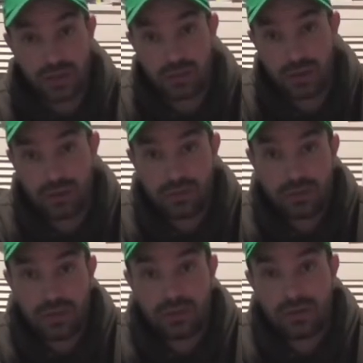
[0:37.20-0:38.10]
as well,
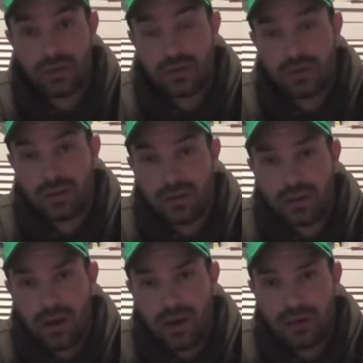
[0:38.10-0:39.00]
so
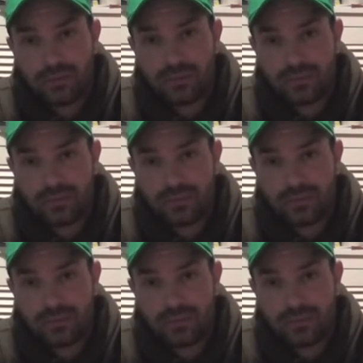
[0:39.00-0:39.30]
I